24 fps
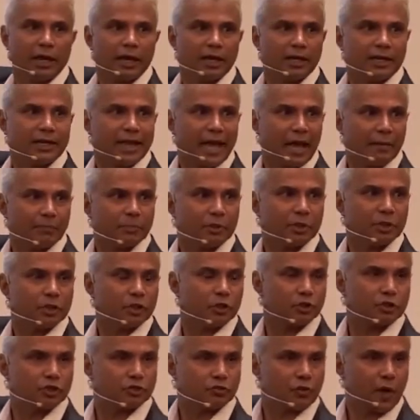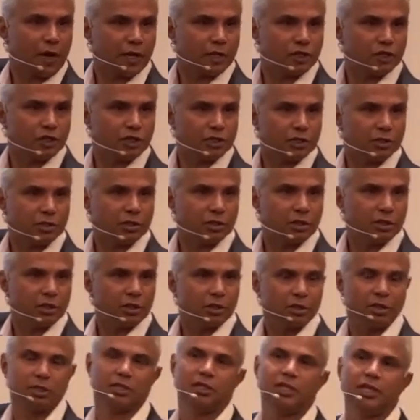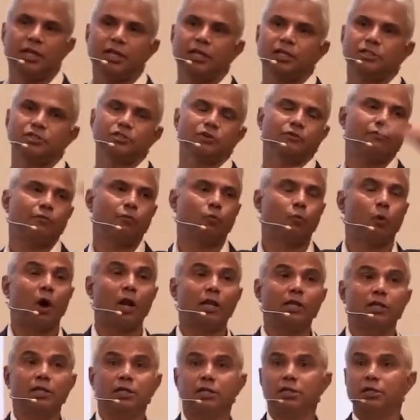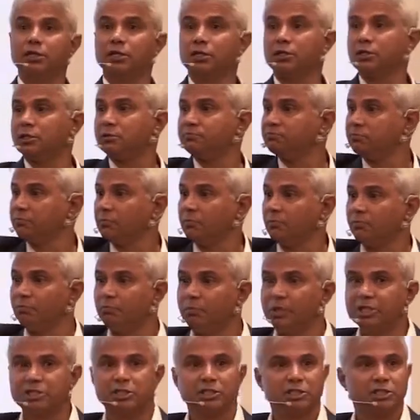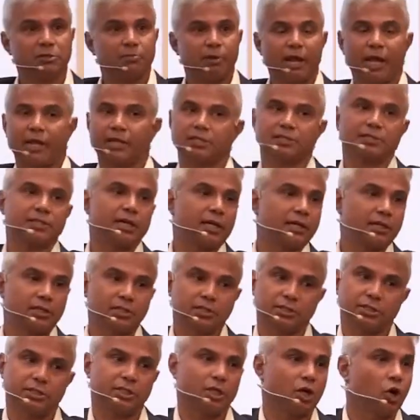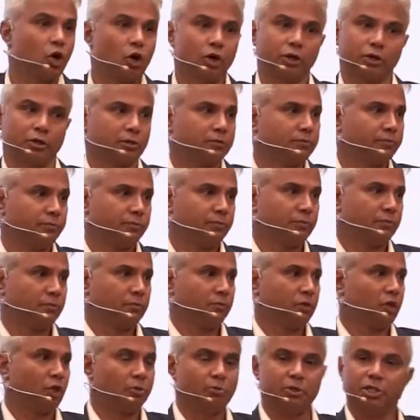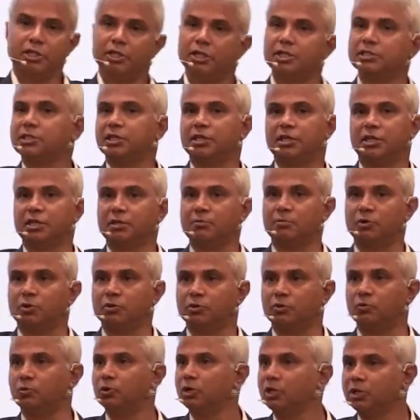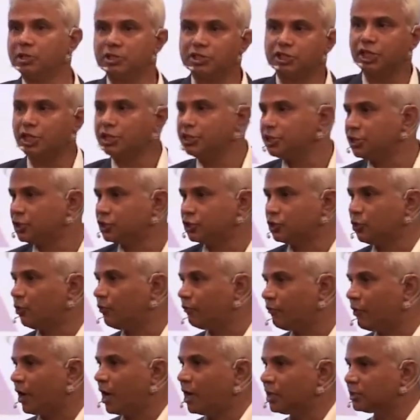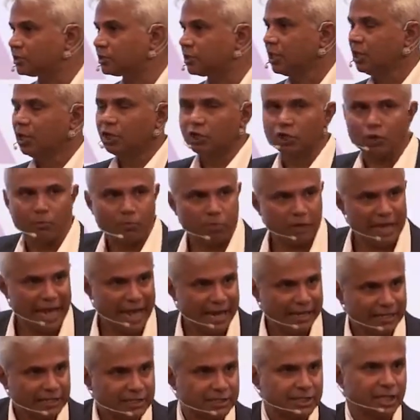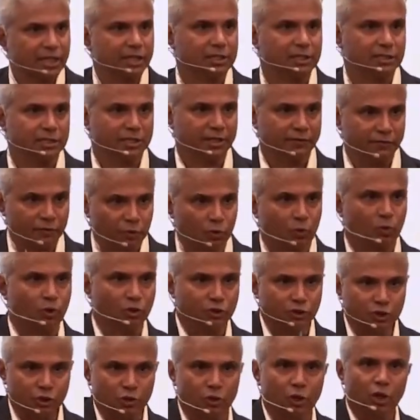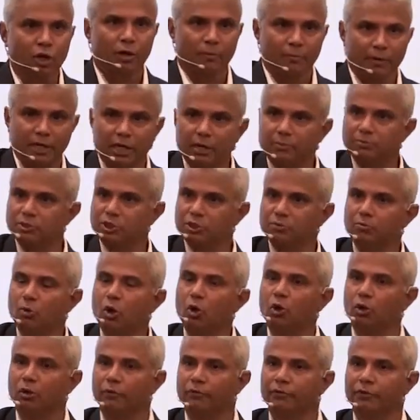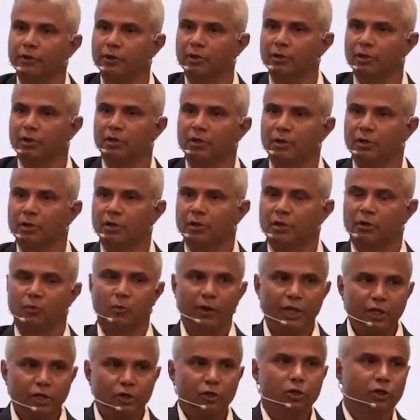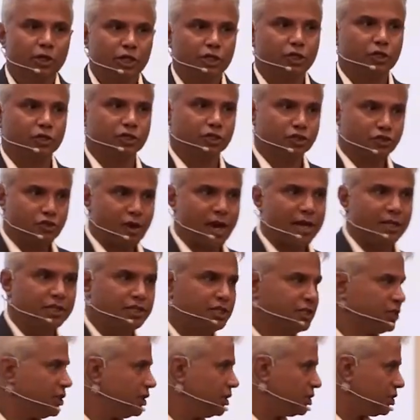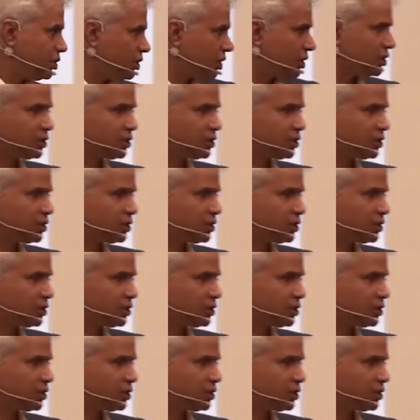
and adapt your strategy. The days of 1-year business planning cycles are gone. Nobody does that anymore. The world is changing so fast. Your planning cycles have to also become small. The way you look at your strategy is